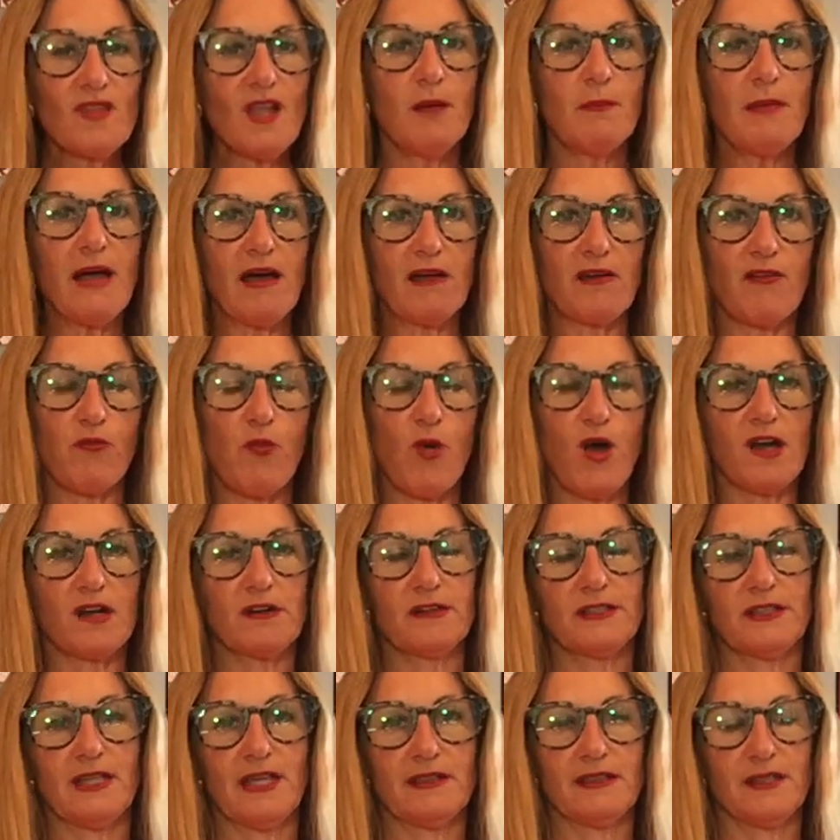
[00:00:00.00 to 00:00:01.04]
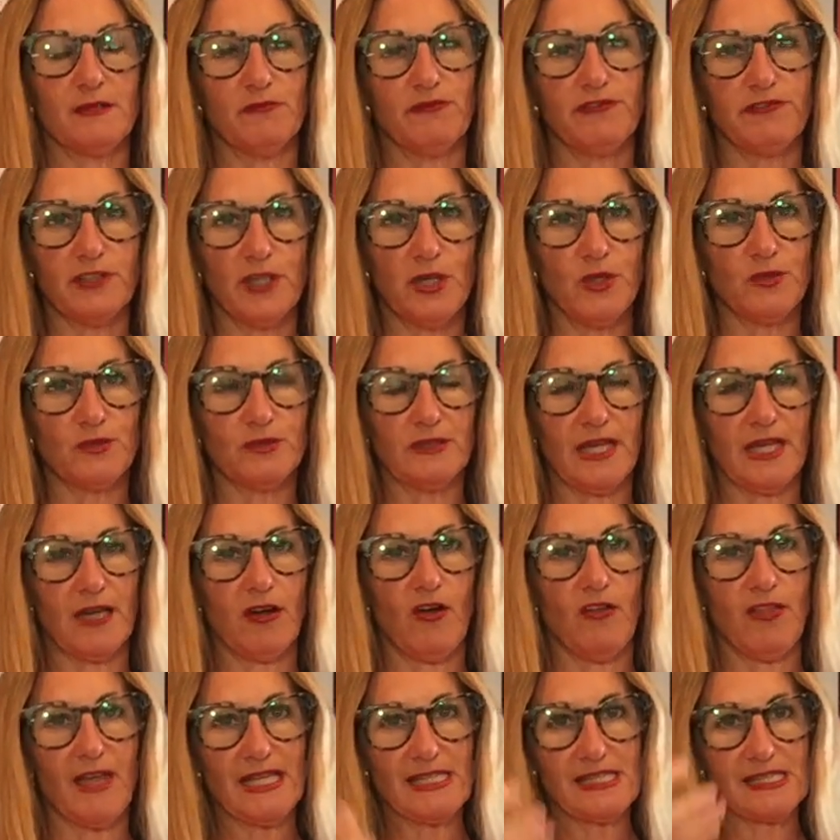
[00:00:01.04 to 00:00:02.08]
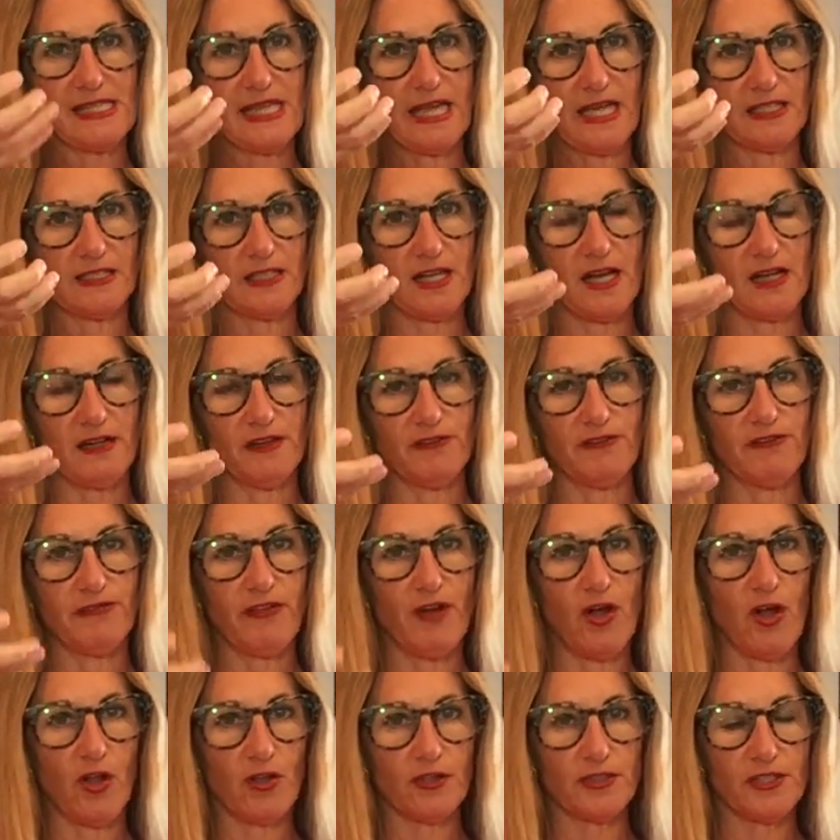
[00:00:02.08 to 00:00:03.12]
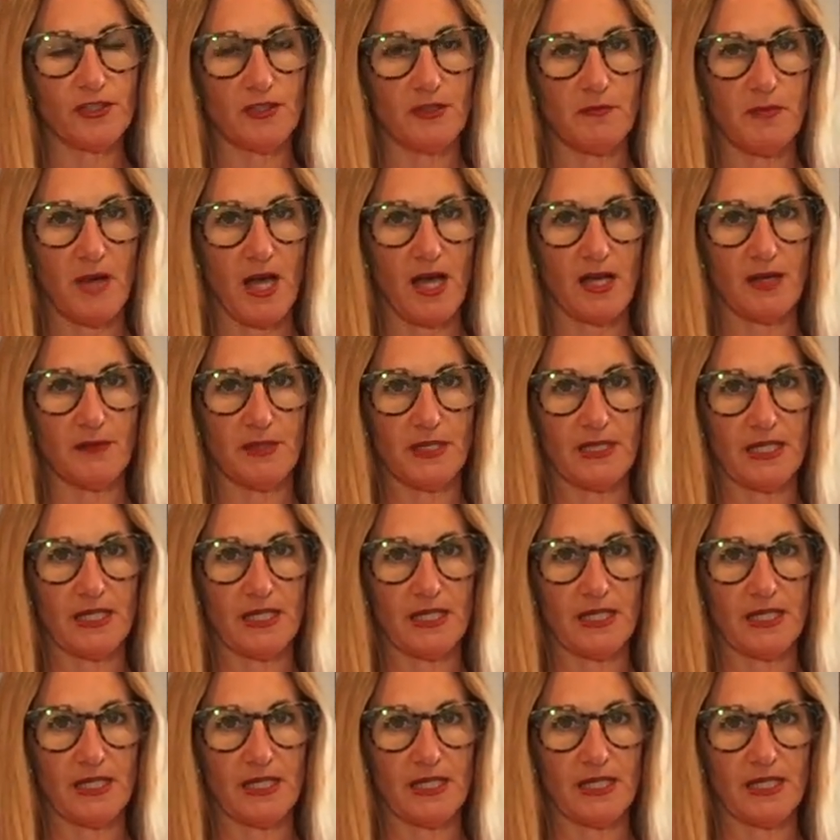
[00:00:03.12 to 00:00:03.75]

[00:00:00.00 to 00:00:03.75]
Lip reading: amount of water and let them float and let all that sand kind of fall to the bottom.